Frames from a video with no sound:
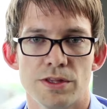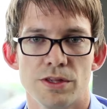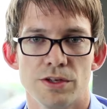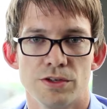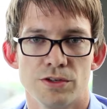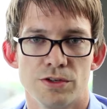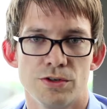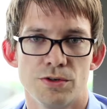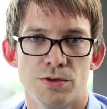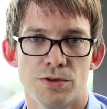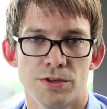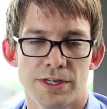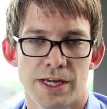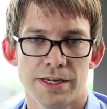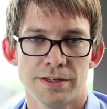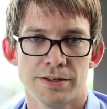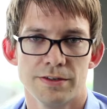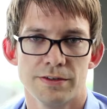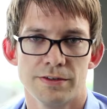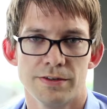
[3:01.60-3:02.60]
the 2
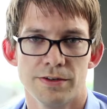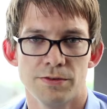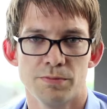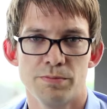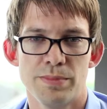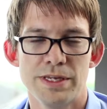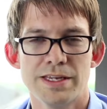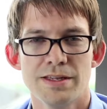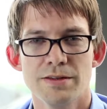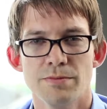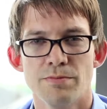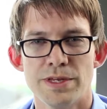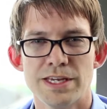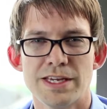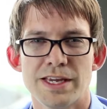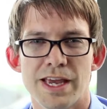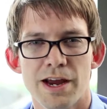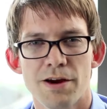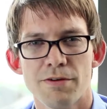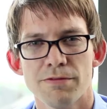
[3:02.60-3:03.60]
sentences. Be
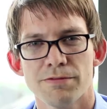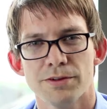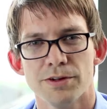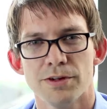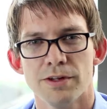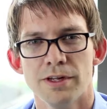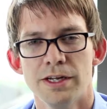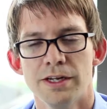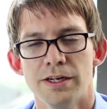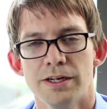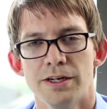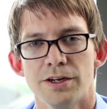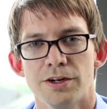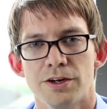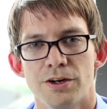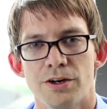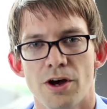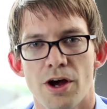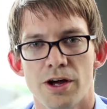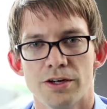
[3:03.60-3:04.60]
careful
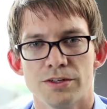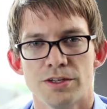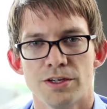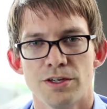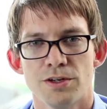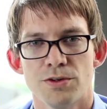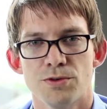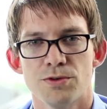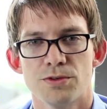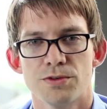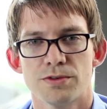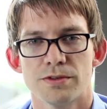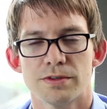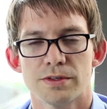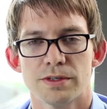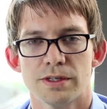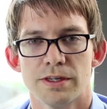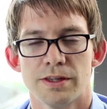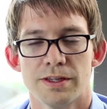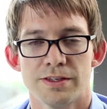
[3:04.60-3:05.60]
not to
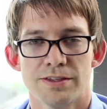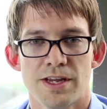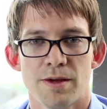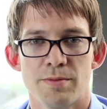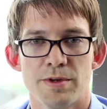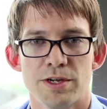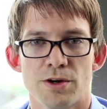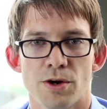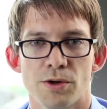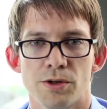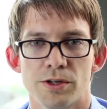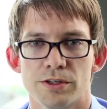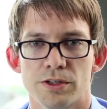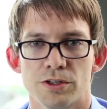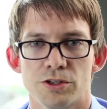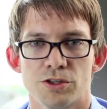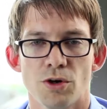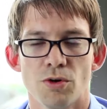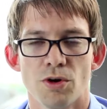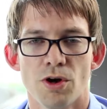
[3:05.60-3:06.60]
use the semicolon to
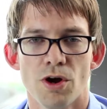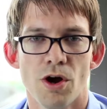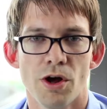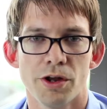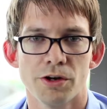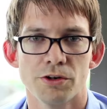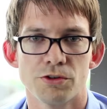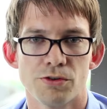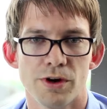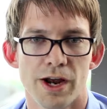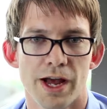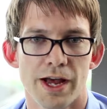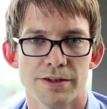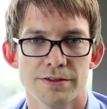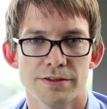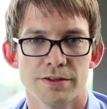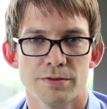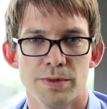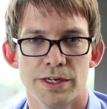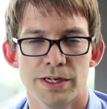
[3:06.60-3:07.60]
show
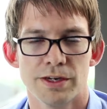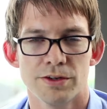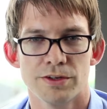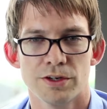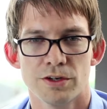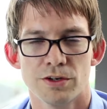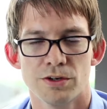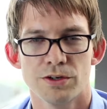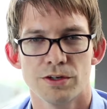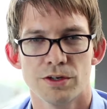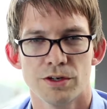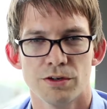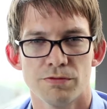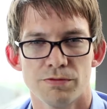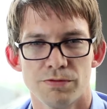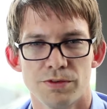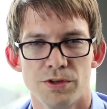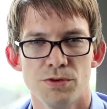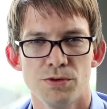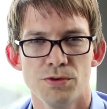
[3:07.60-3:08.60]
contrast because it could
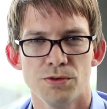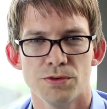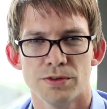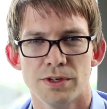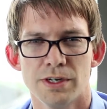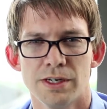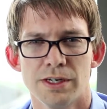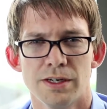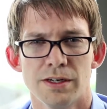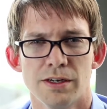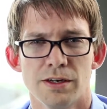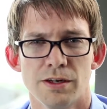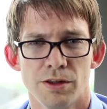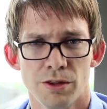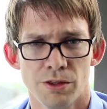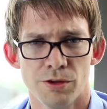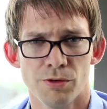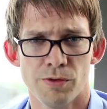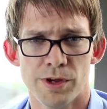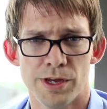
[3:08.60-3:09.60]
confuse
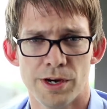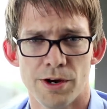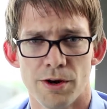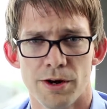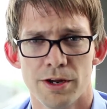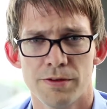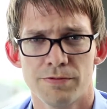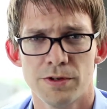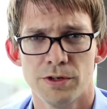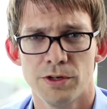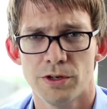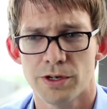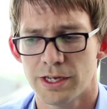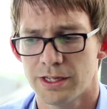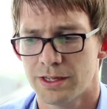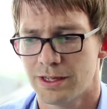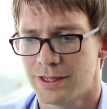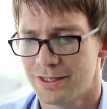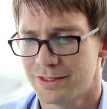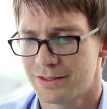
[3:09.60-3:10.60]
the reader. If you look
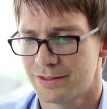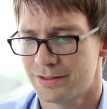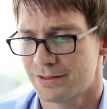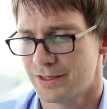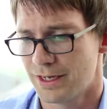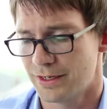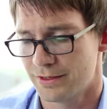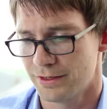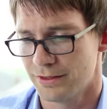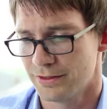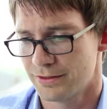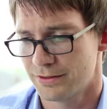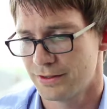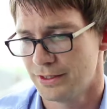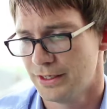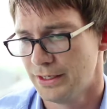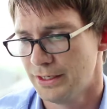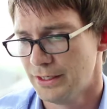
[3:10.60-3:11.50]
at this sentence,